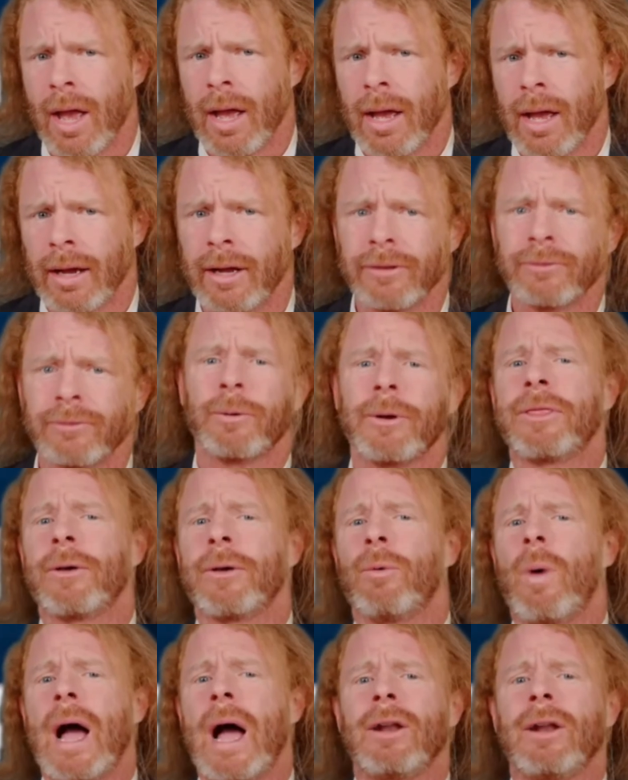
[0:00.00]
huh, okay. with a
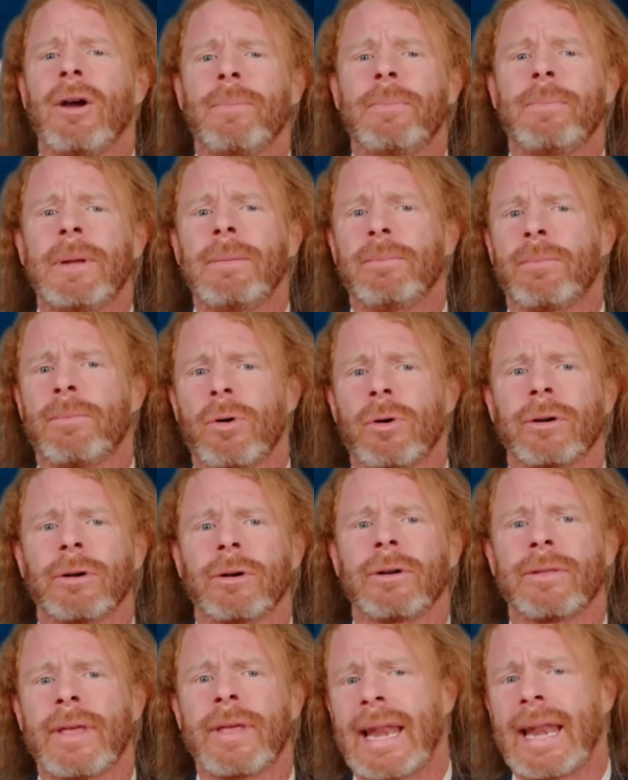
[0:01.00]
wide open
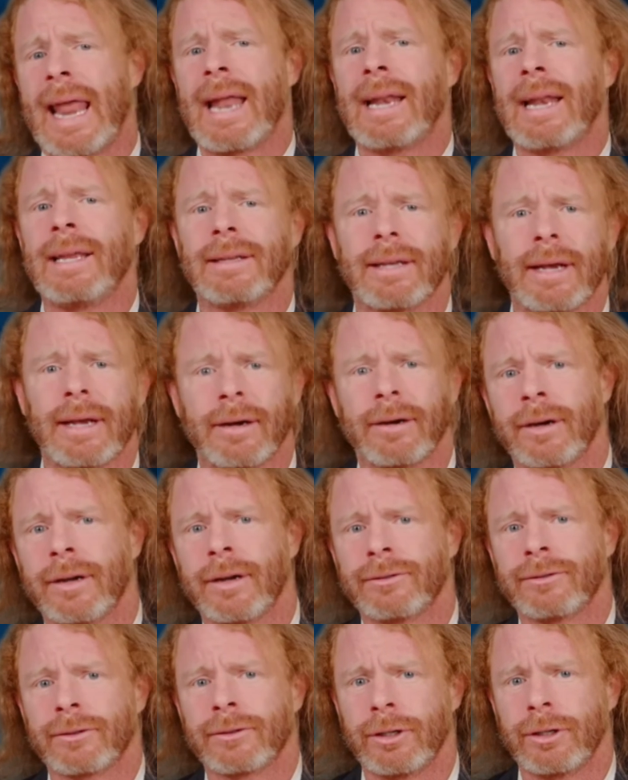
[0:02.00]
border that any
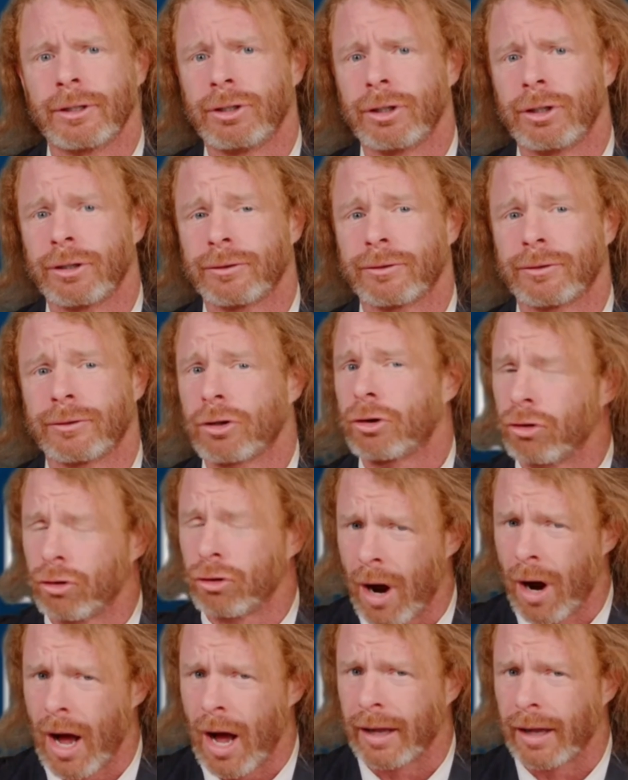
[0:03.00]
terrorist could just
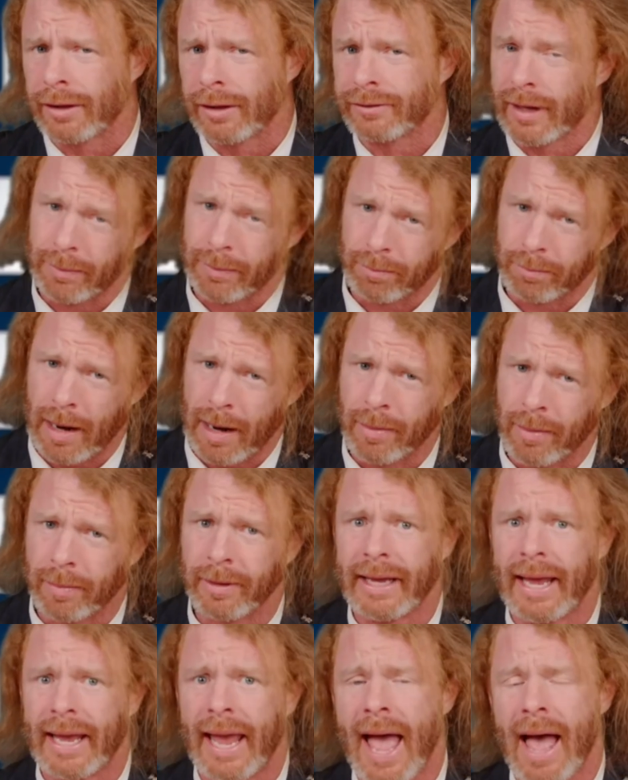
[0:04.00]
cross, and uh-huh.
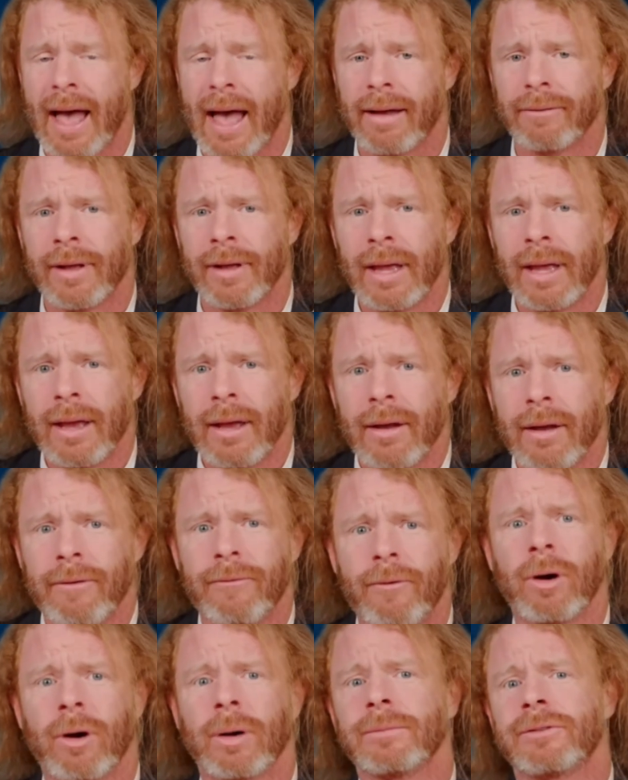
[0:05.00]
probably have, yep.
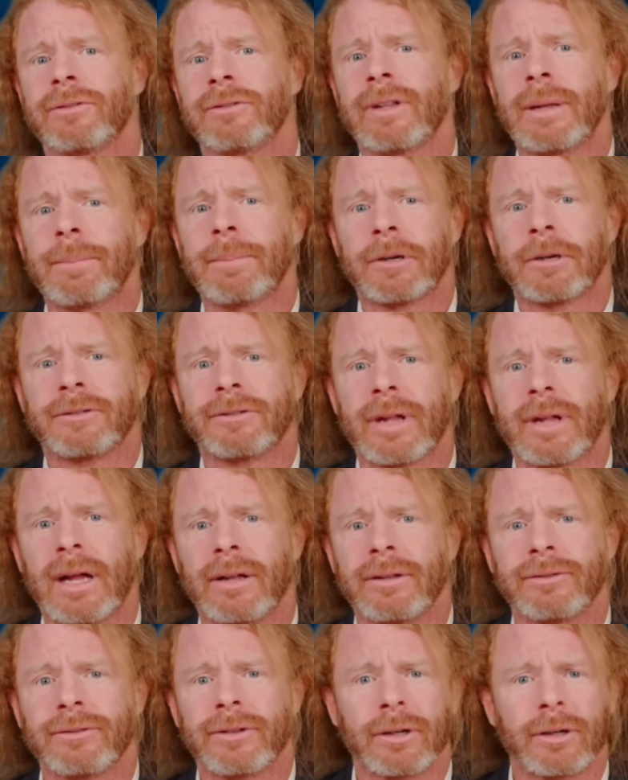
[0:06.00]
form sleeper
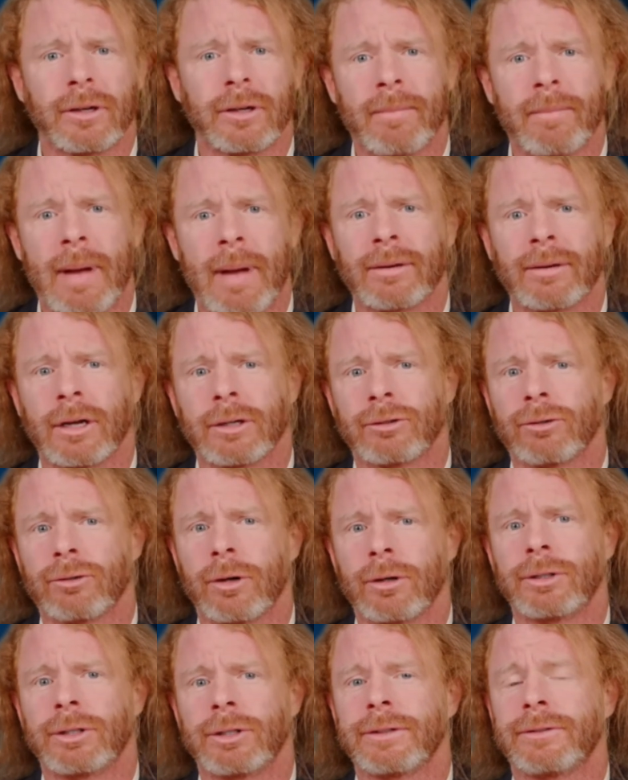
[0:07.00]
cells that could mount
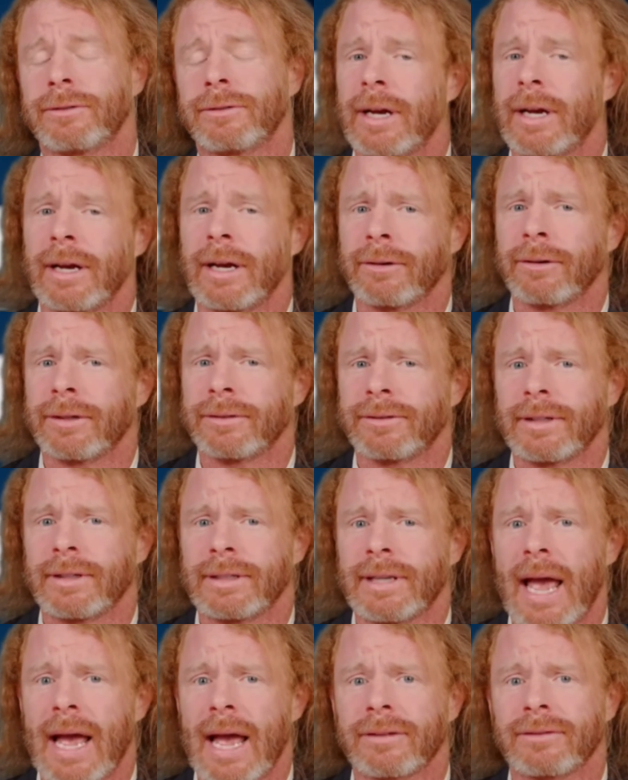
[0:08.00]
atrocious terrorist
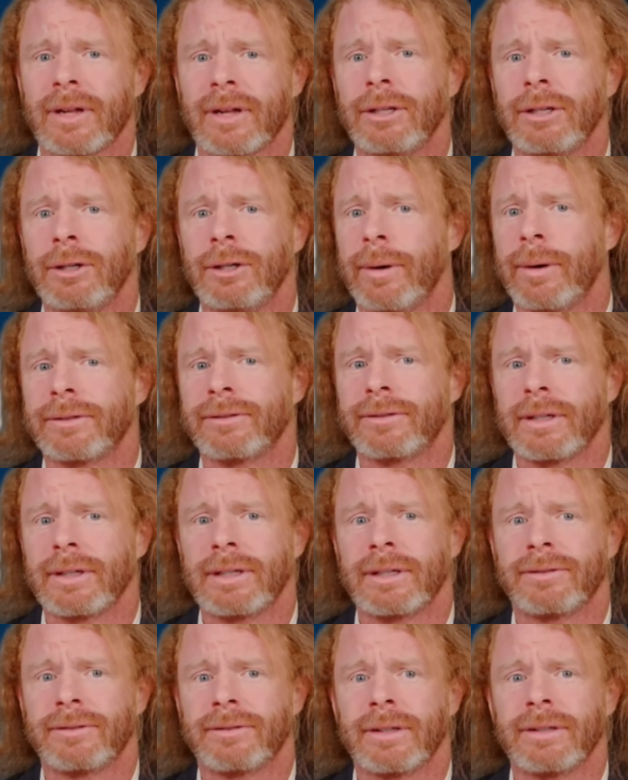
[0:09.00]
attacks on U.S.
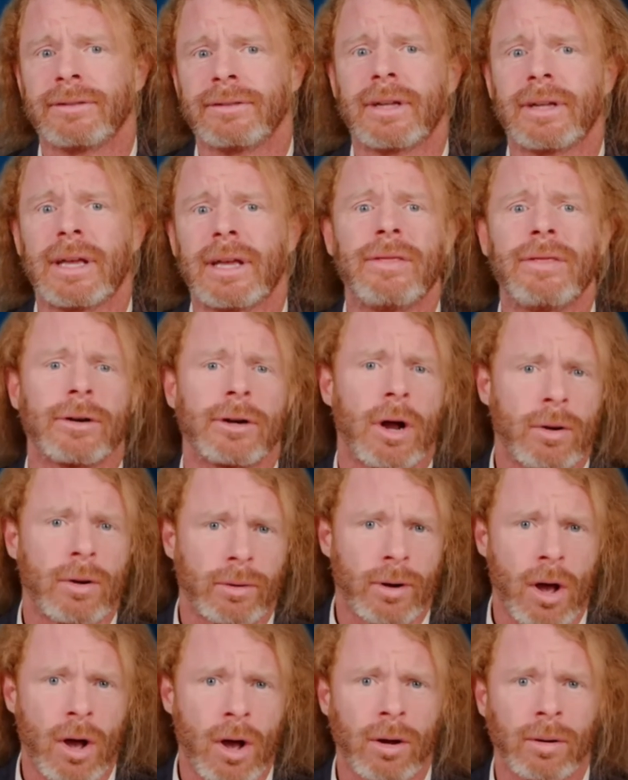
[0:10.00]
citizens in their own
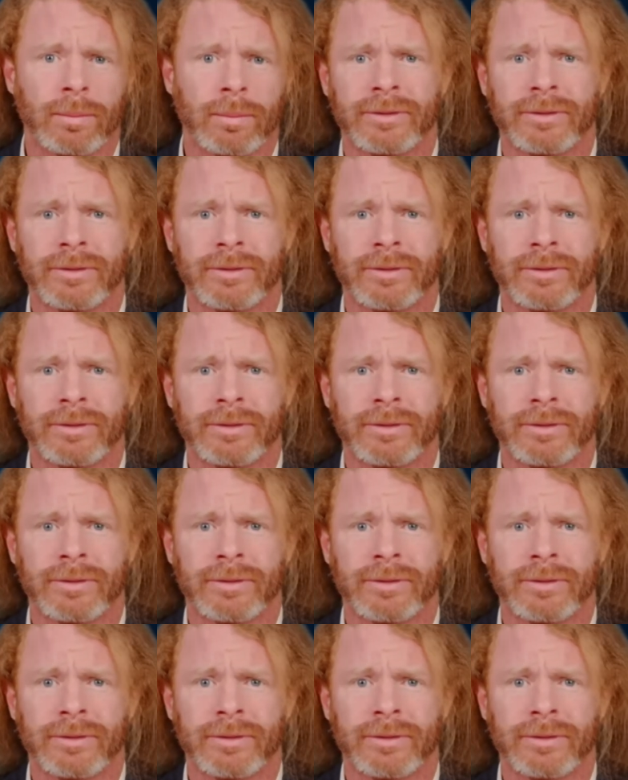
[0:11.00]
homes,